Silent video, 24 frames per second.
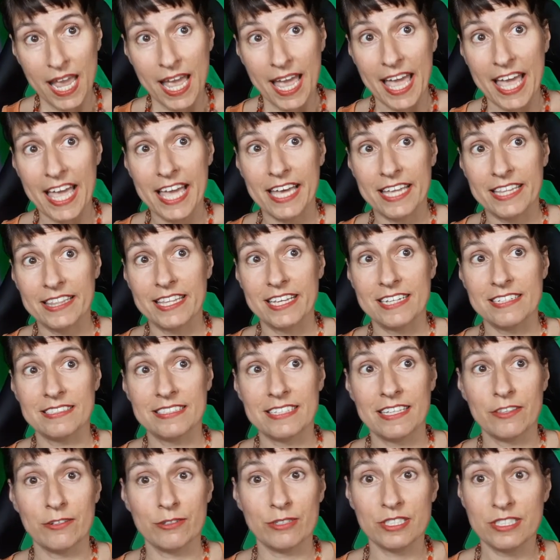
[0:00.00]
And they
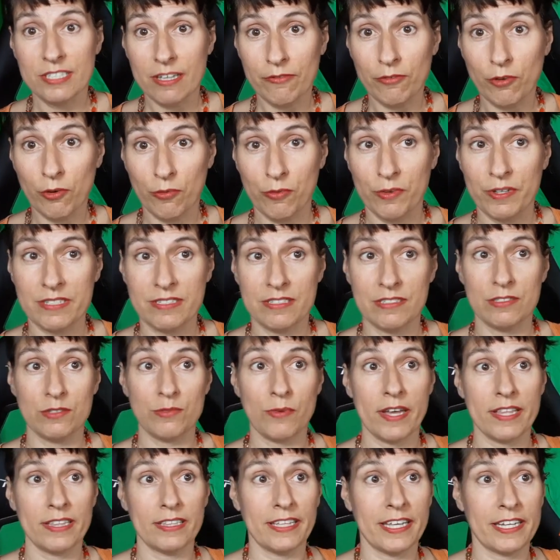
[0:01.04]
said there's several reasons
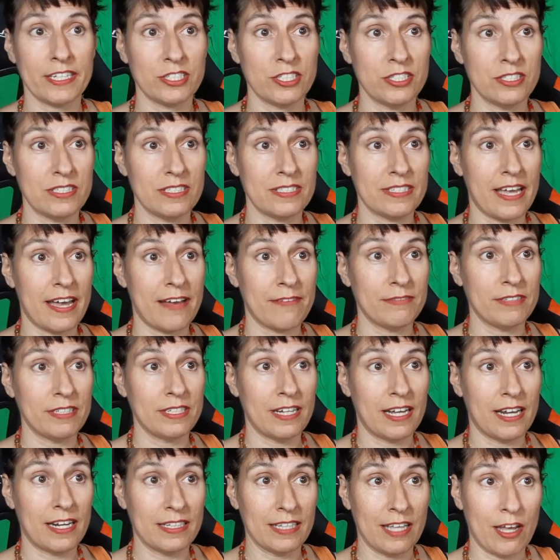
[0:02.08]
why the election staff did
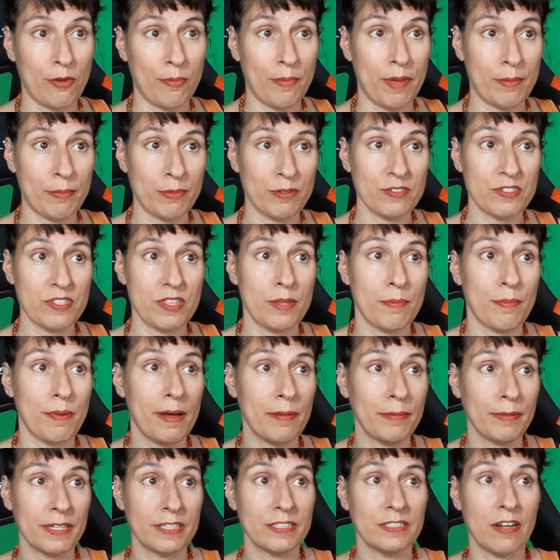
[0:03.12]
not allow members of the
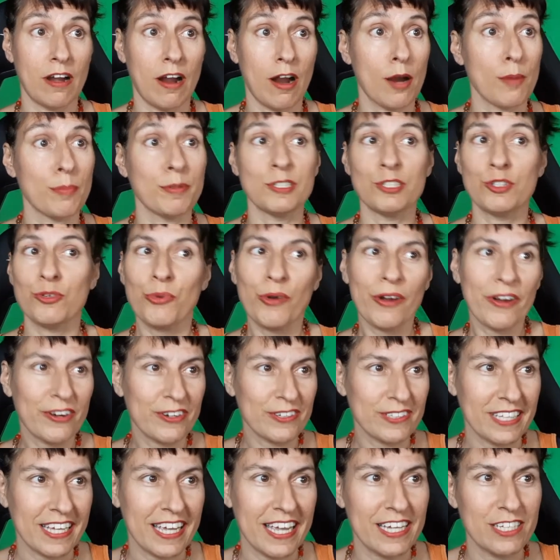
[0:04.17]
public to
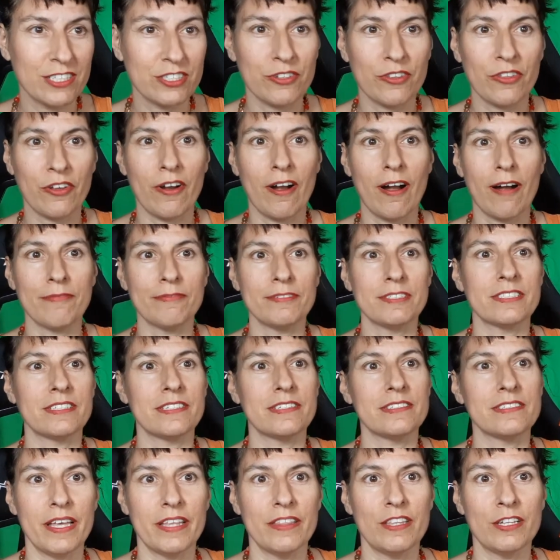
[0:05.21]
arbitrarily enter their
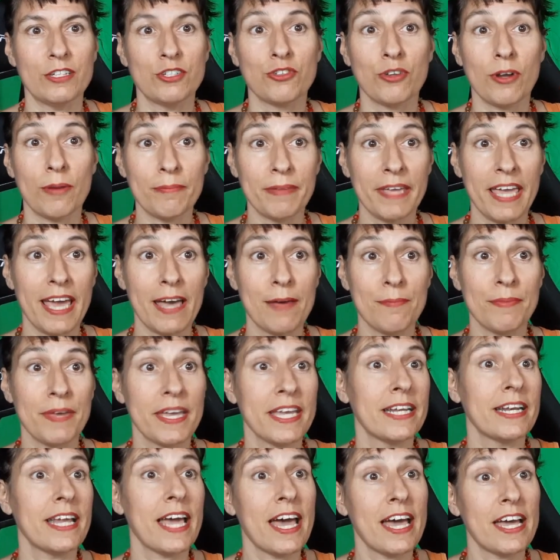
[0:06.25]
offices. The Trump
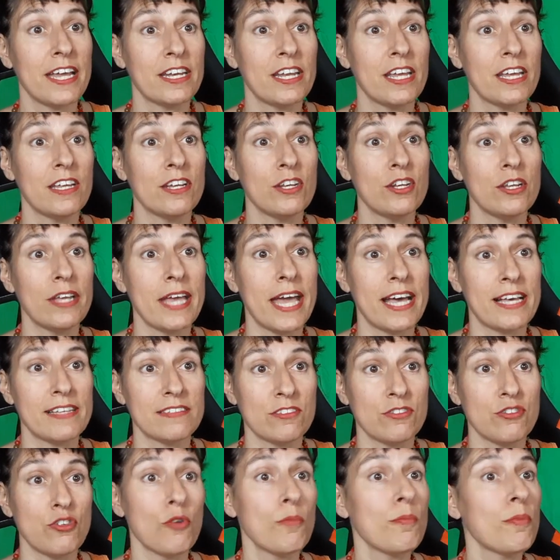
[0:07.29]
campaign has
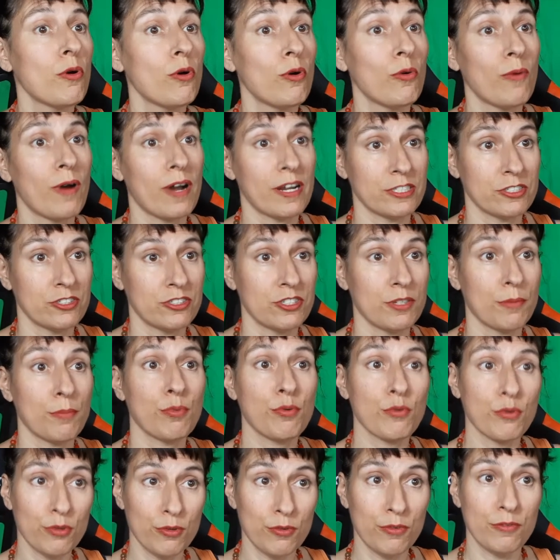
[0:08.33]
no poll watchers
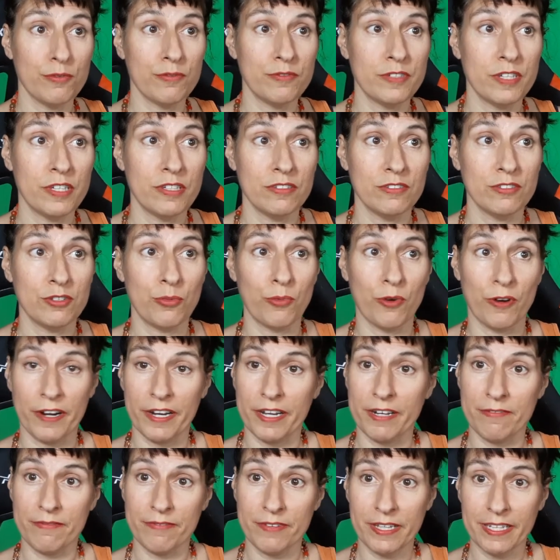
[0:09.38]
approved to work
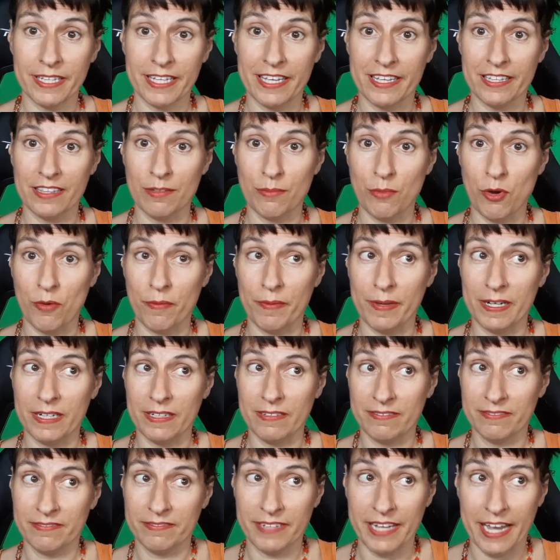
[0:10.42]
in Philly in the moment,
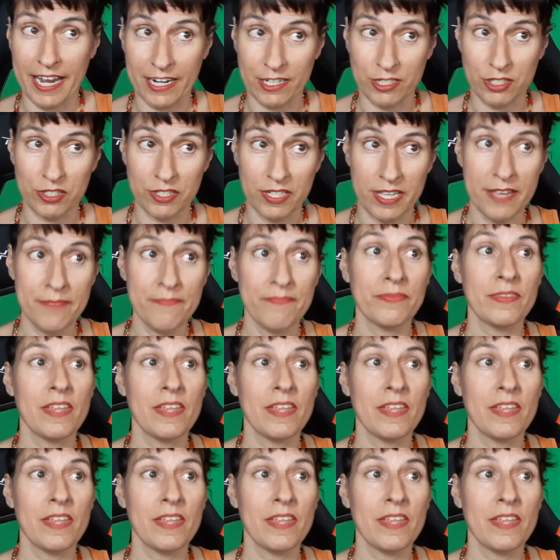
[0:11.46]
actually.